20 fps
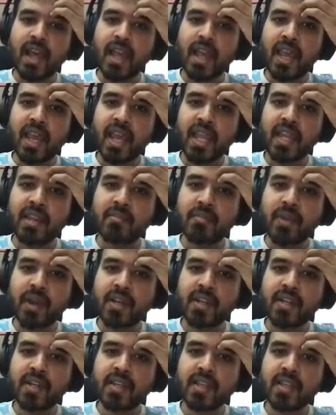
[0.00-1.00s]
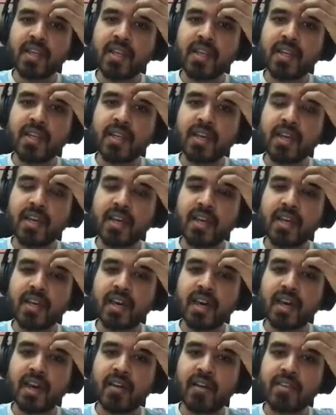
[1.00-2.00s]
in particular,
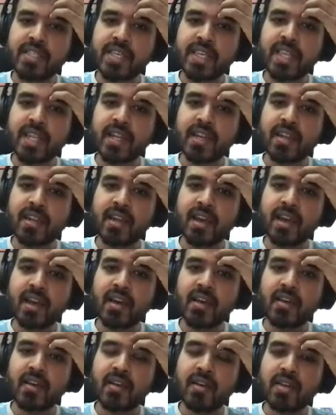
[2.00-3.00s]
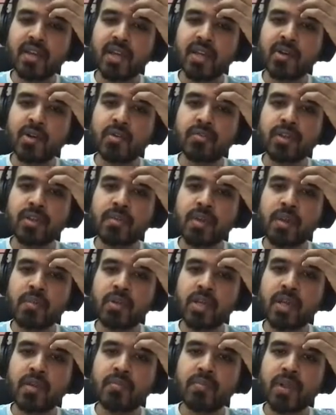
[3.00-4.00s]
we say that you can go from m
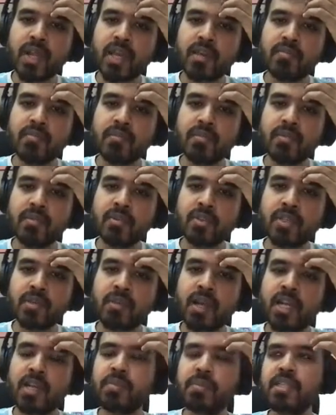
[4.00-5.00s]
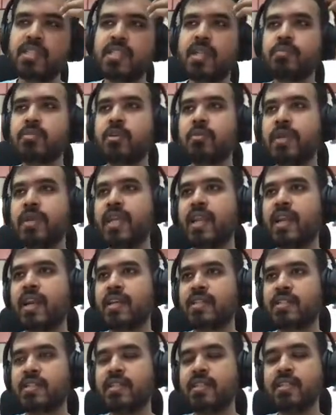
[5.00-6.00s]
to m prime using multiple steps of beta
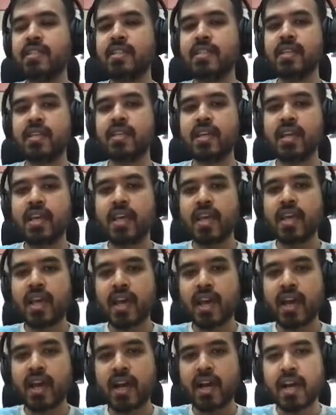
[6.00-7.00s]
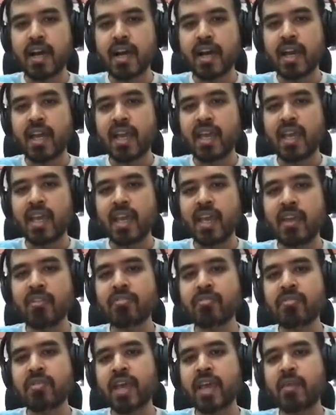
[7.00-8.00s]
reduction
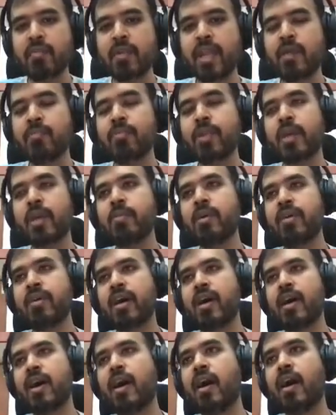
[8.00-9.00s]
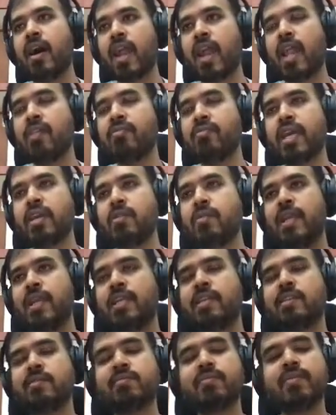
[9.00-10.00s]
if m and m prime are alpha
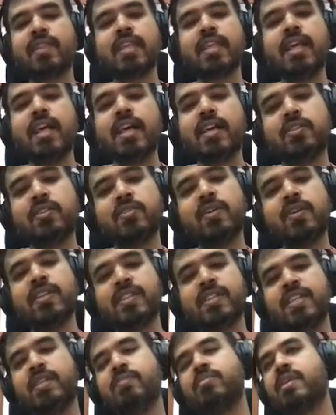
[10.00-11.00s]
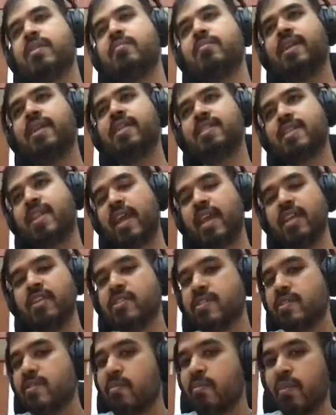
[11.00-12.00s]
equivalent. So this seems a bit
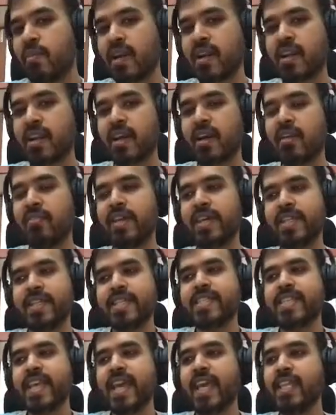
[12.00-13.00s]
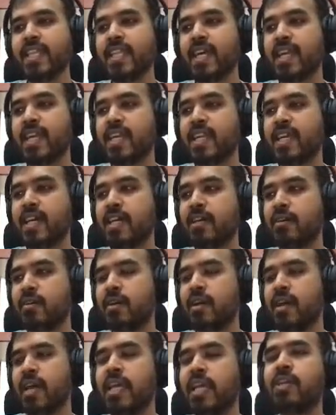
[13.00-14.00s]
strange, but we are just saying that
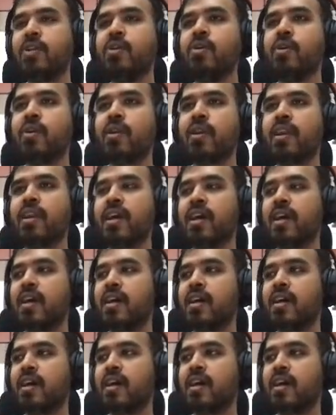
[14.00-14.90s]
ignore